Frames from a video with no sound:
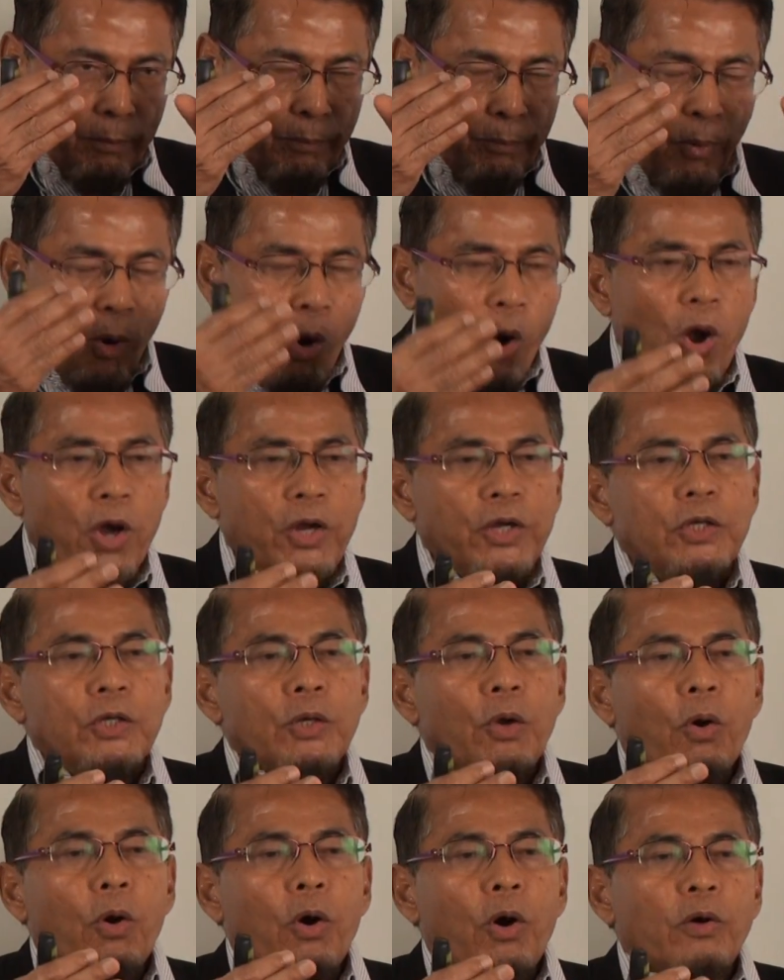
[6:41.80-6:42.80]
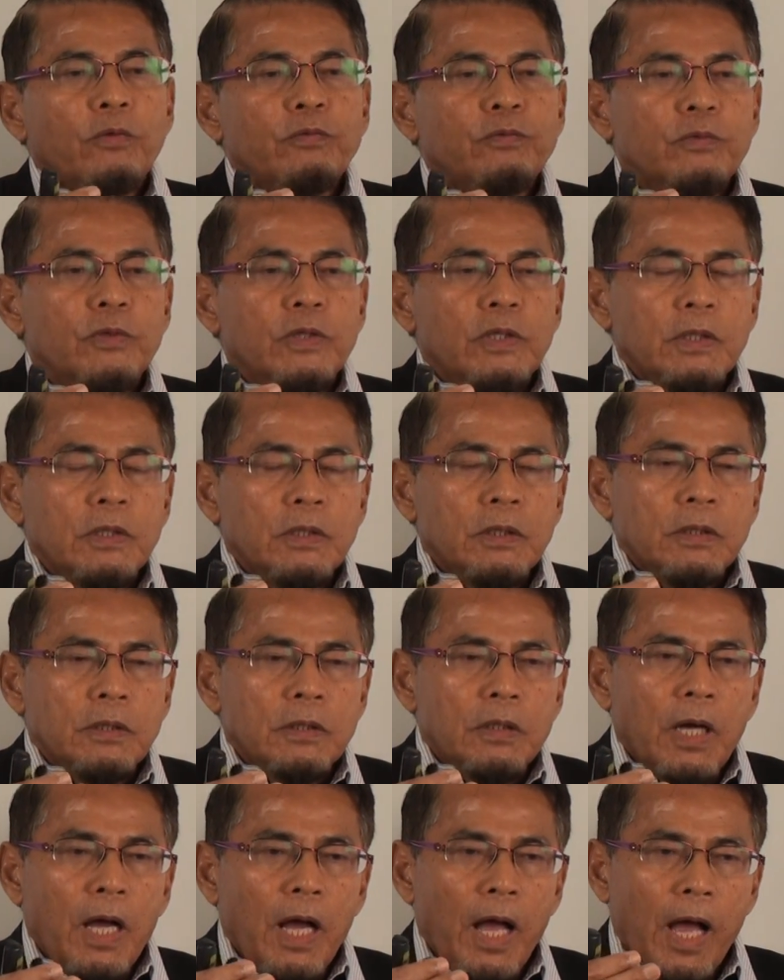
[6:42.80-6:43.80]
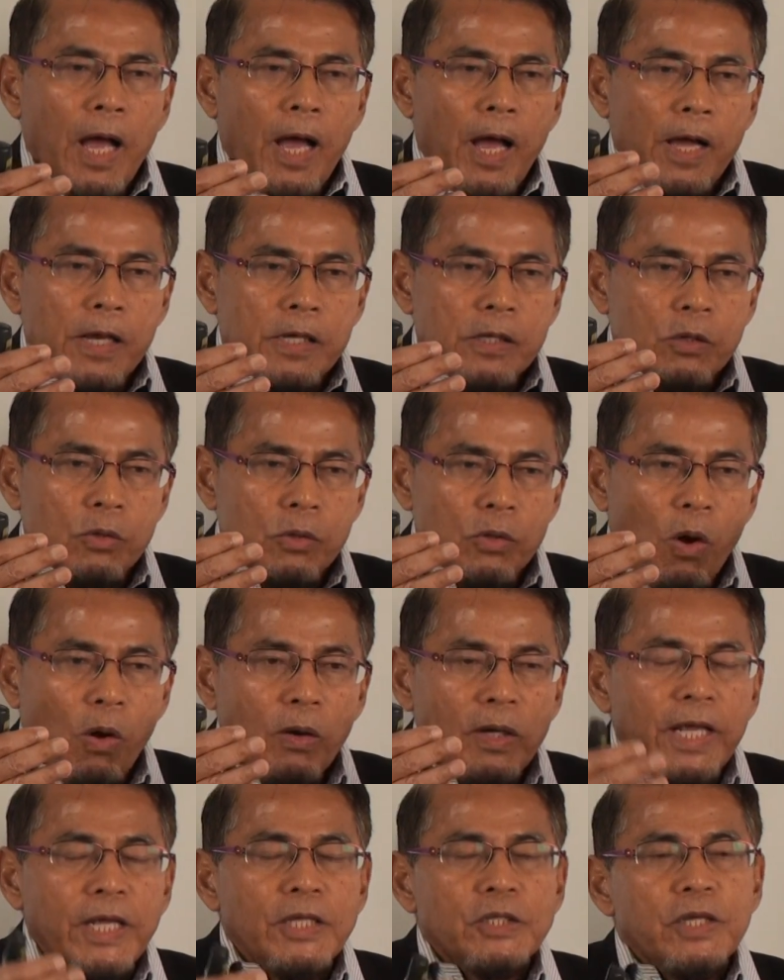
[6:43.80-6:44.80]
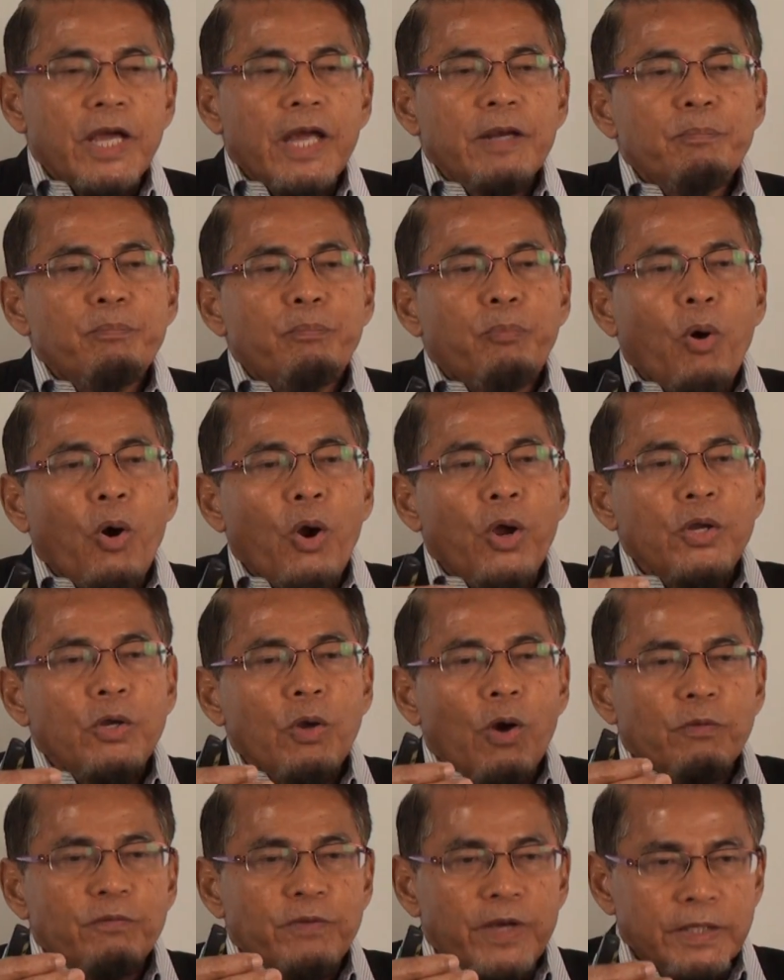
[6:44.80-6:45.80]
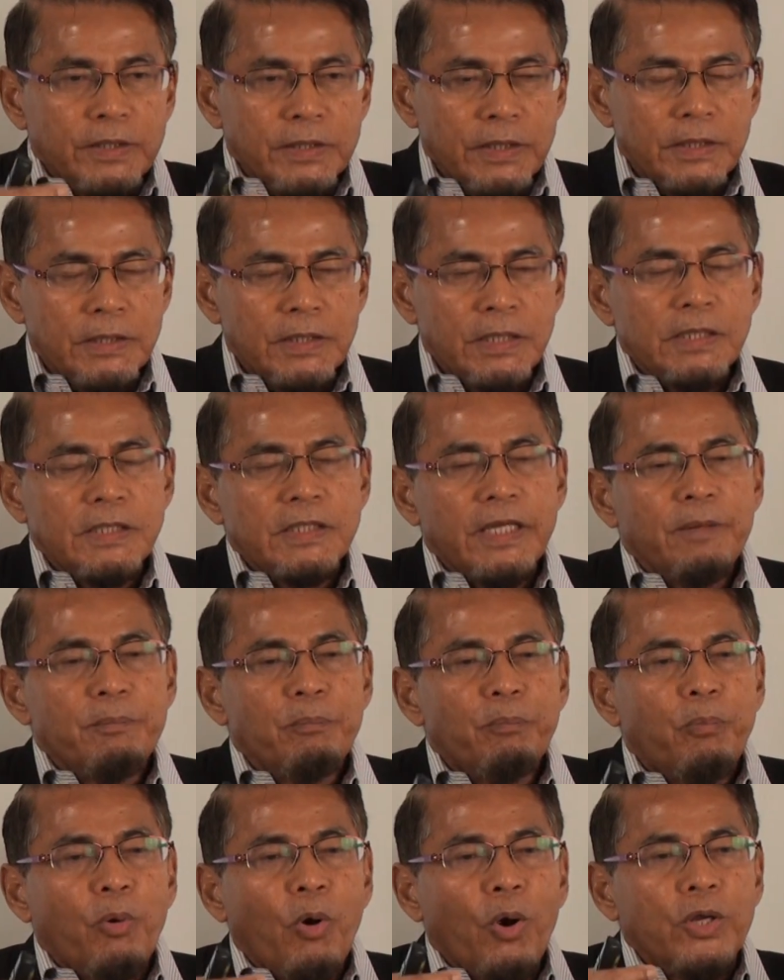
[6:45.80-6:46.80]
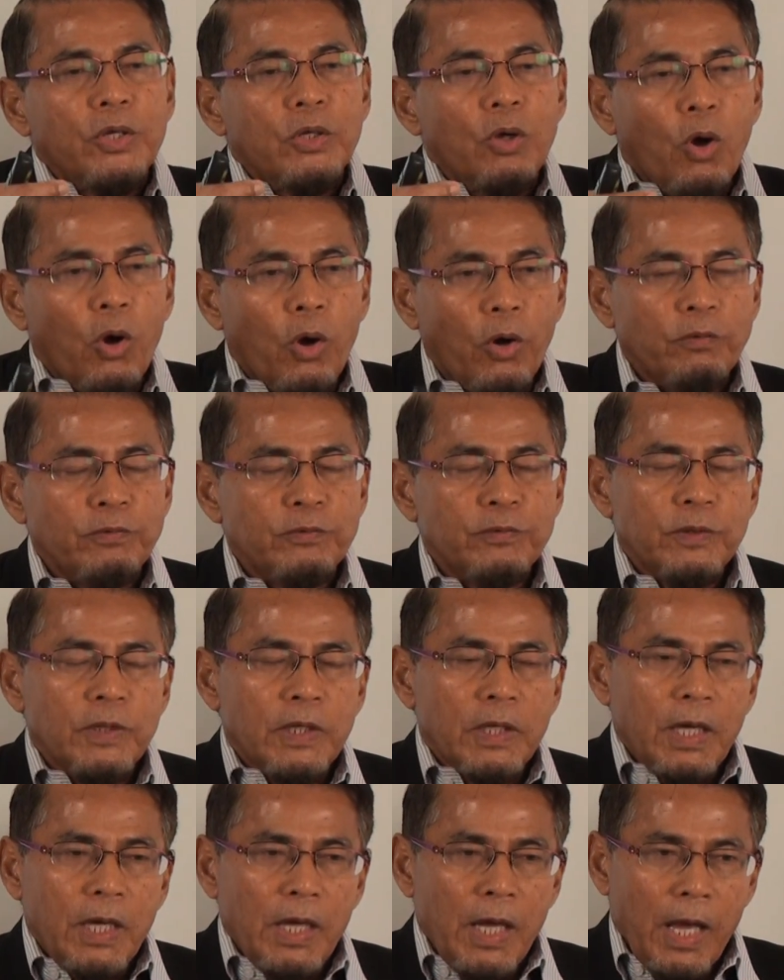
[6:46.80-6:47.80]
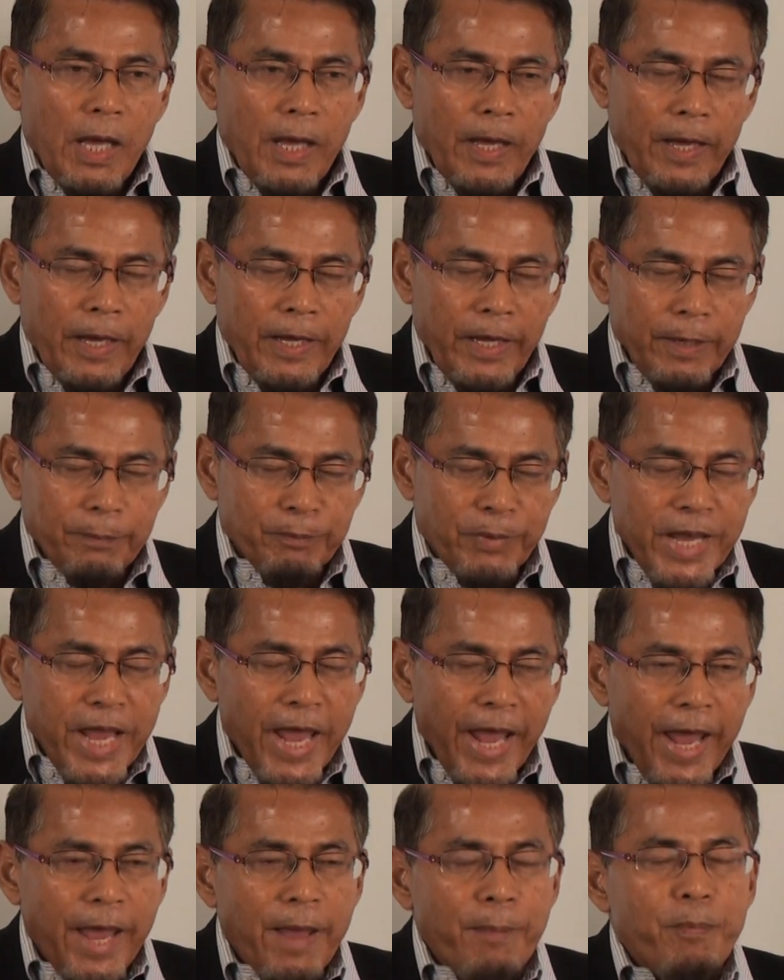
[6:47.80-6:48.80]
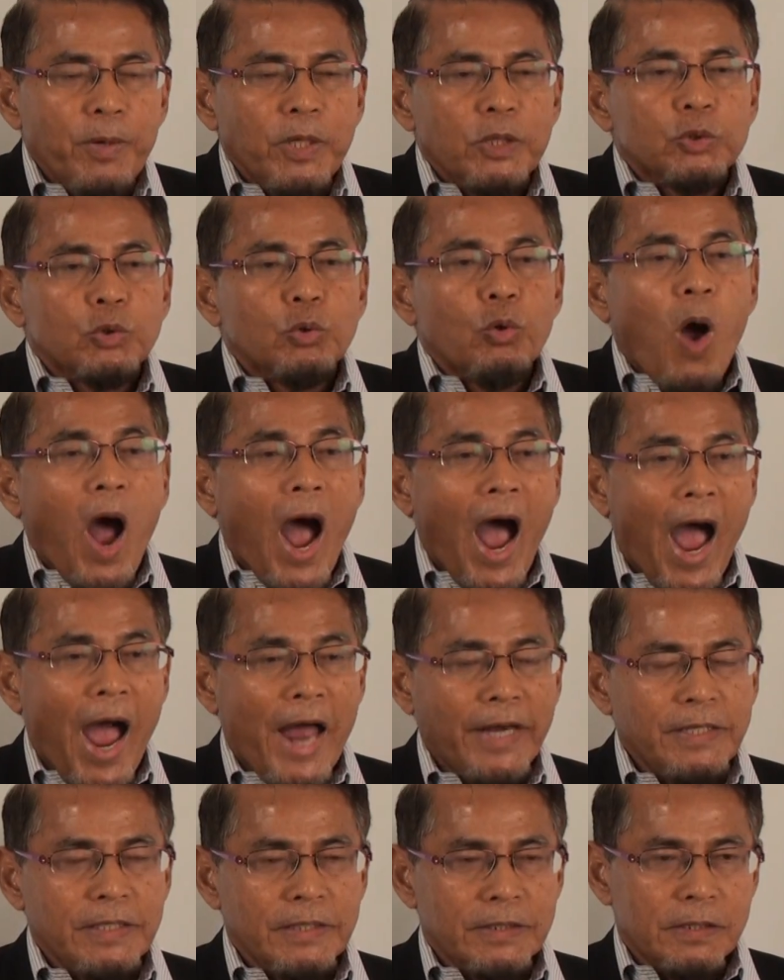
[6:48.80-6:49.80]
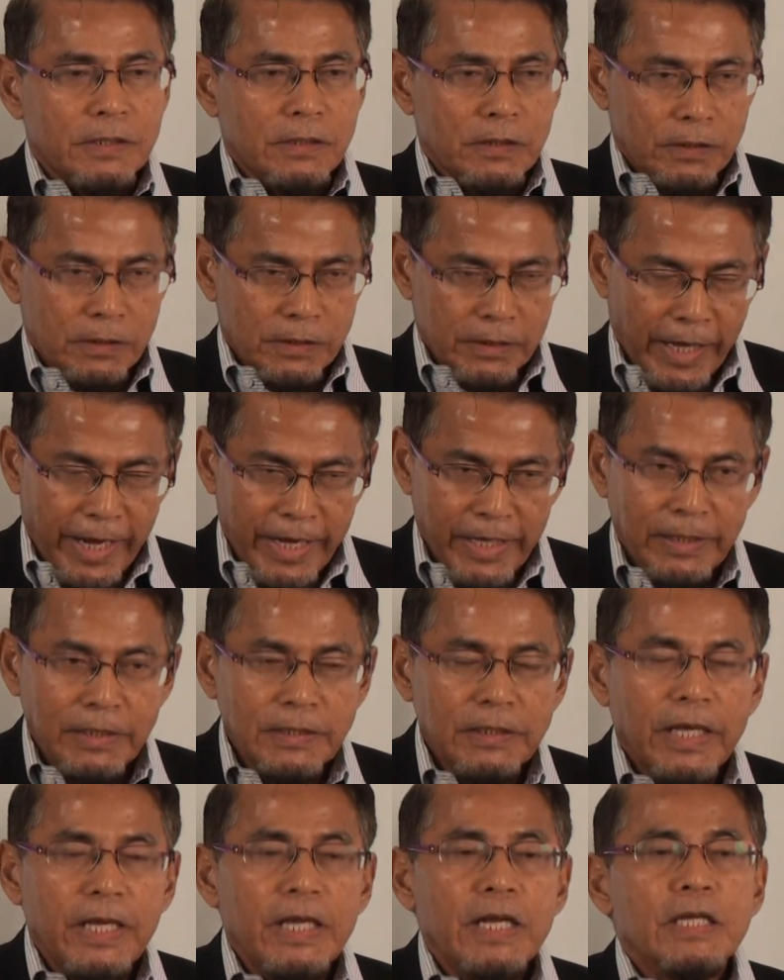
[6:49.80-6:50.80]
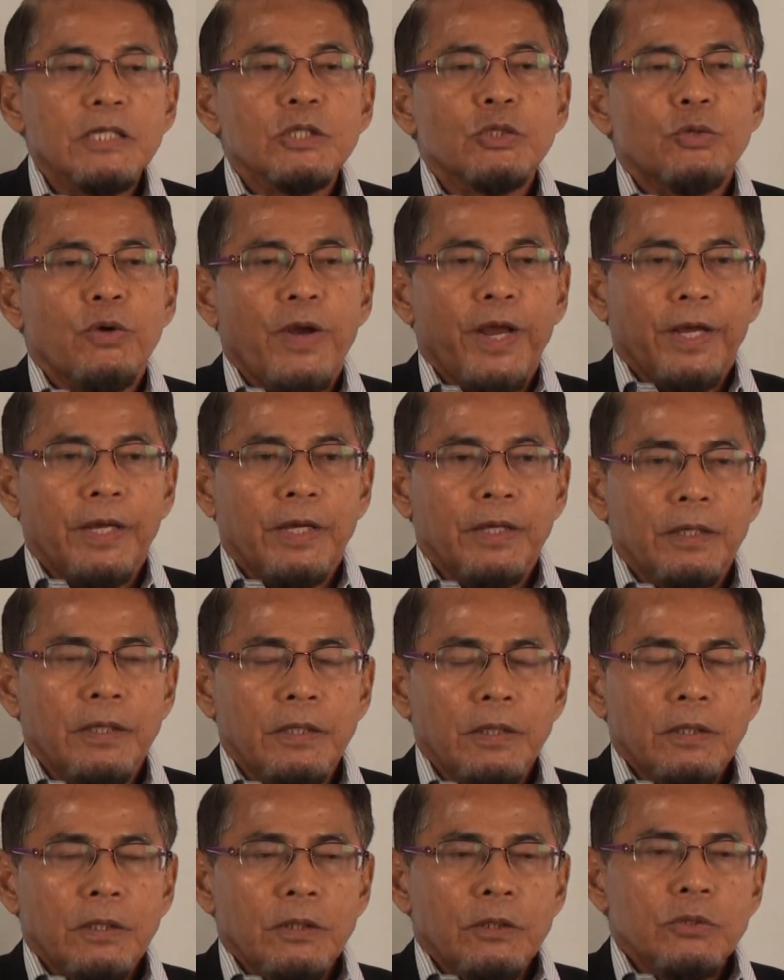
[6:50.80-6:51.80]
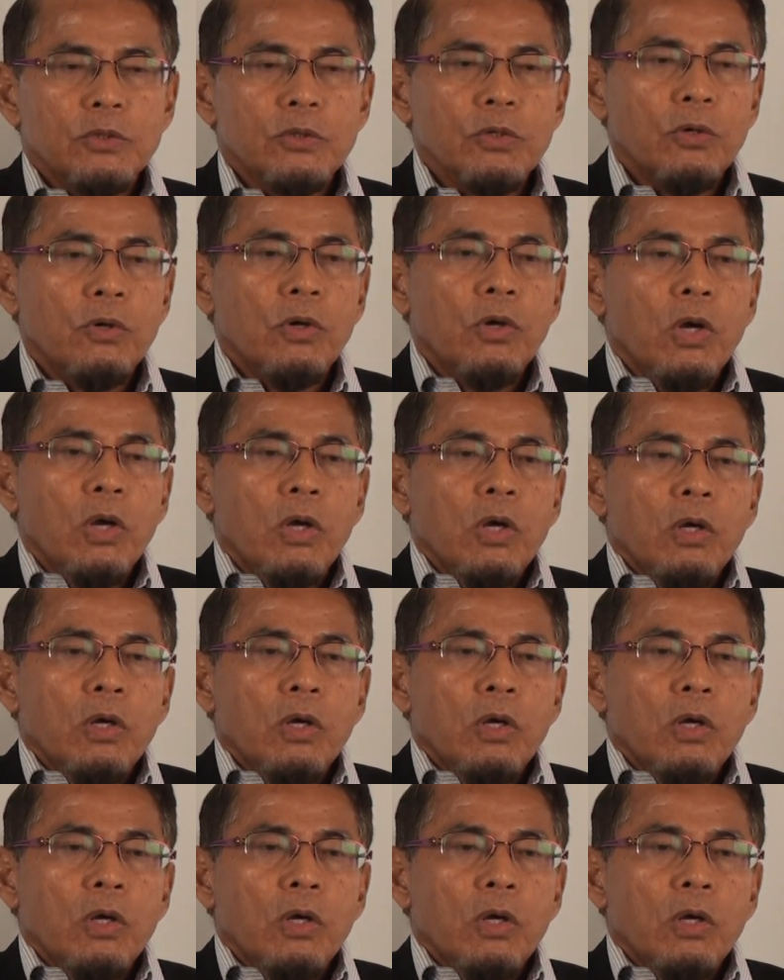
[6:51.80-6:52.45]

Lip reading: point of knowledge and point of existence and point of being able to harness the inner strength. So